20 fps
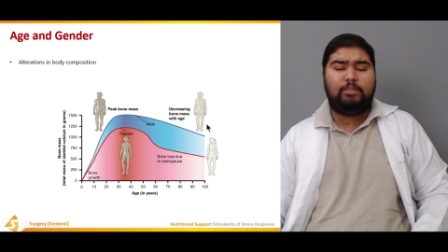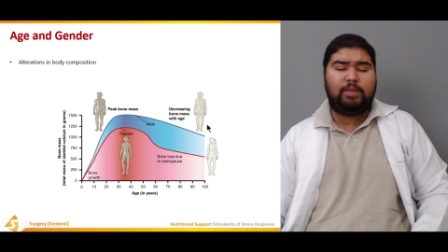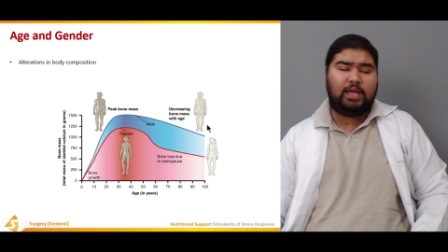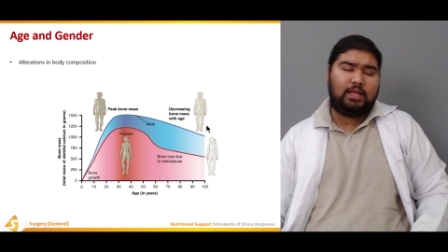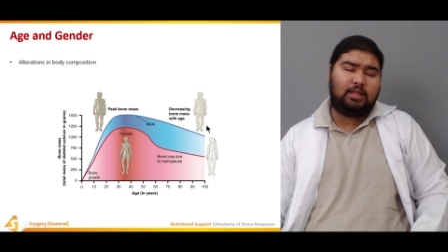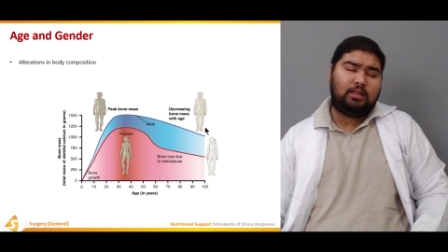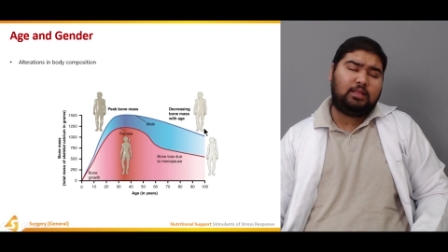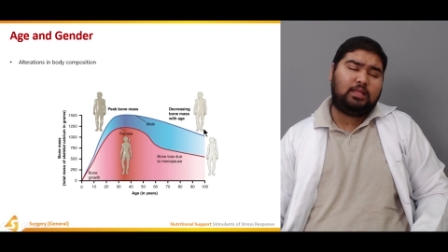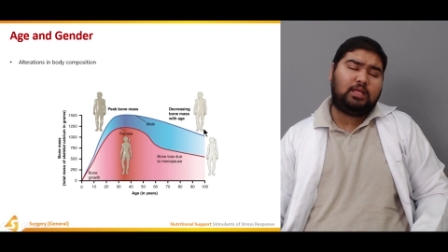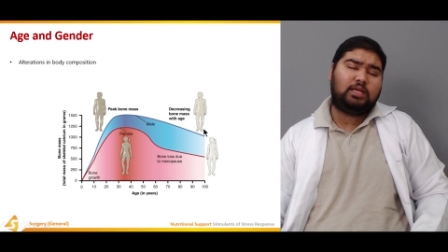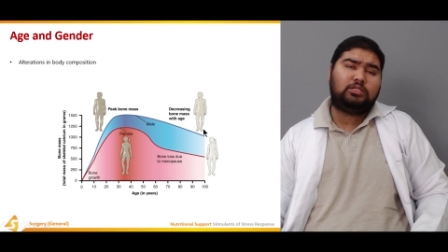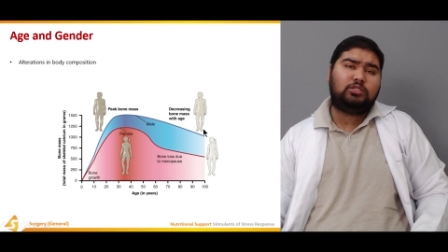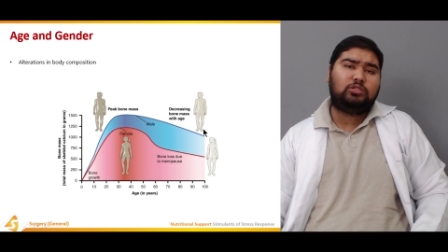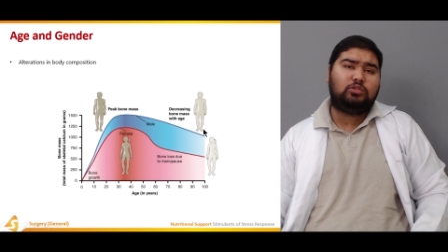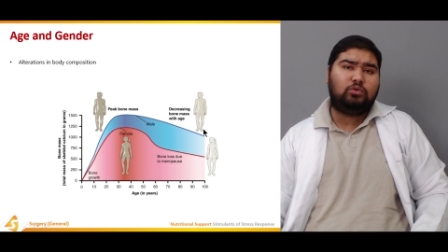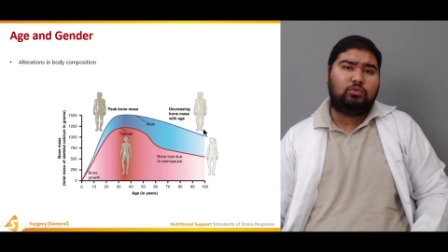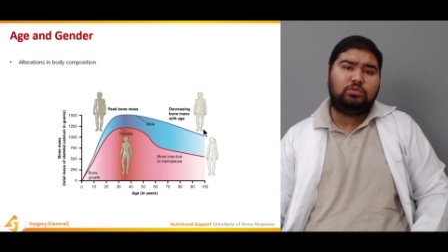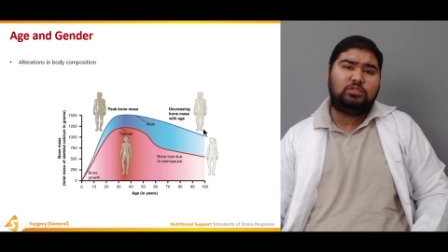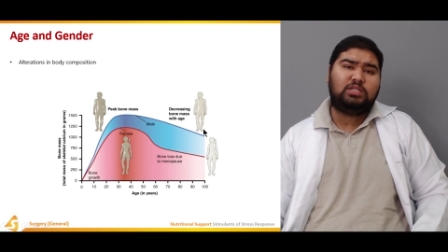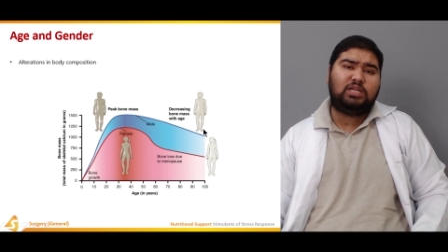men, there's
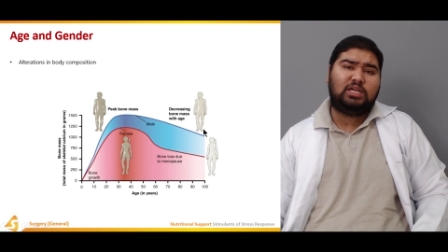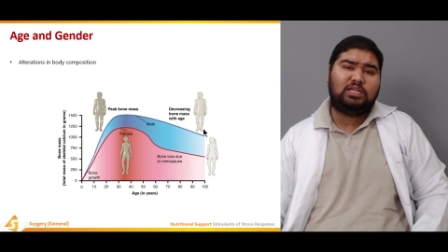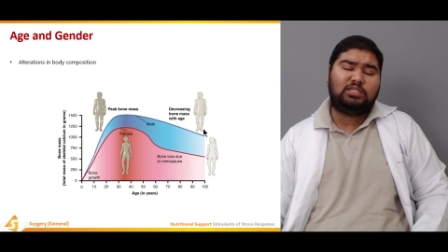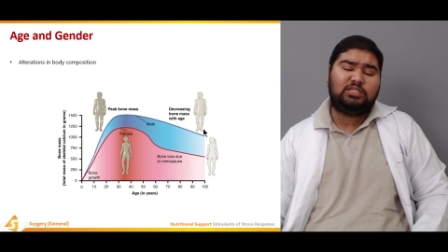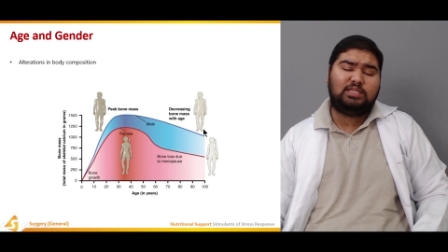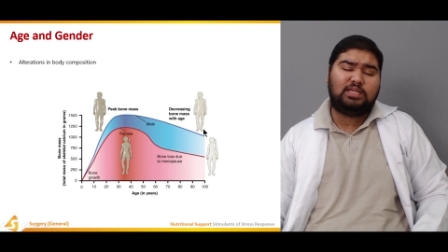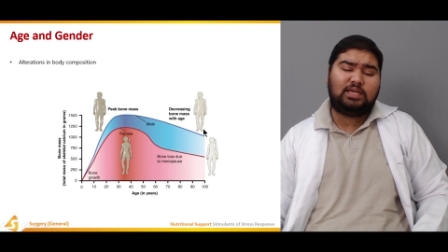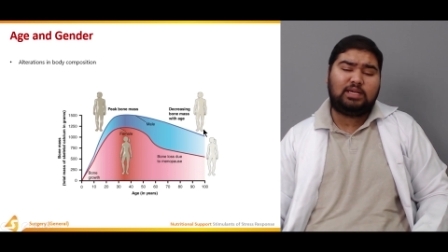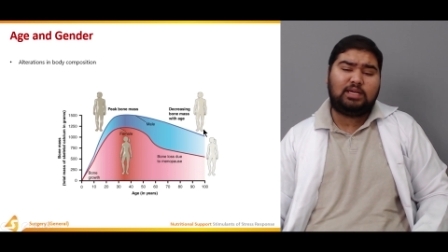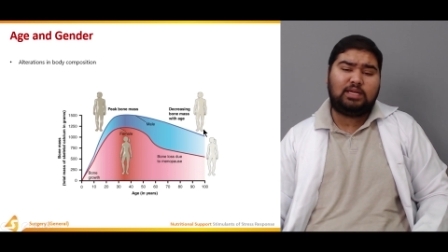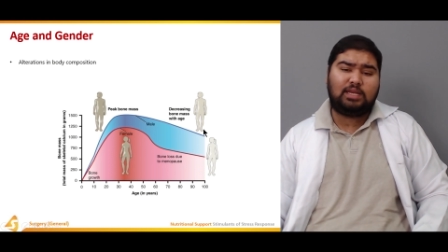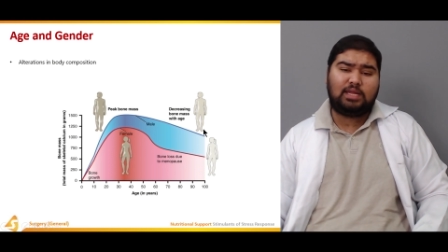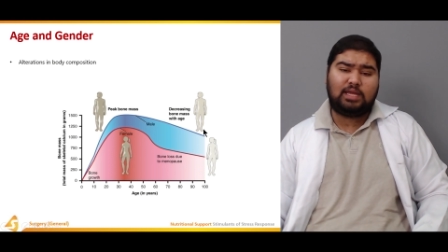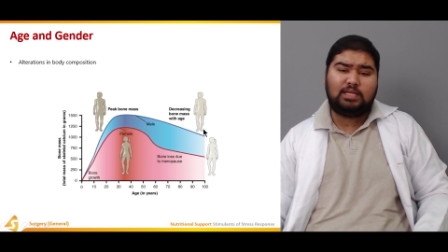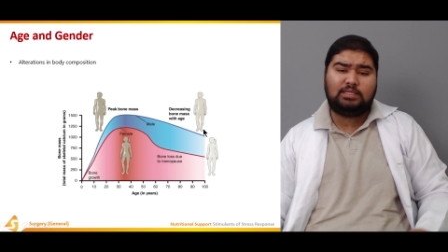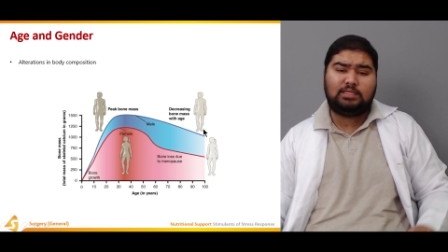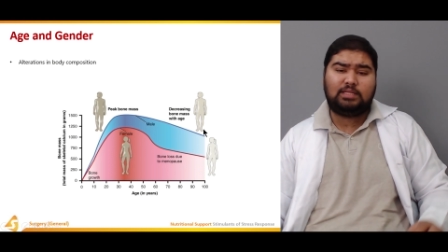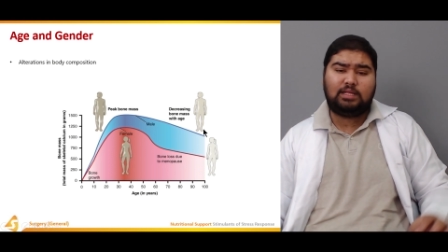no such decrease,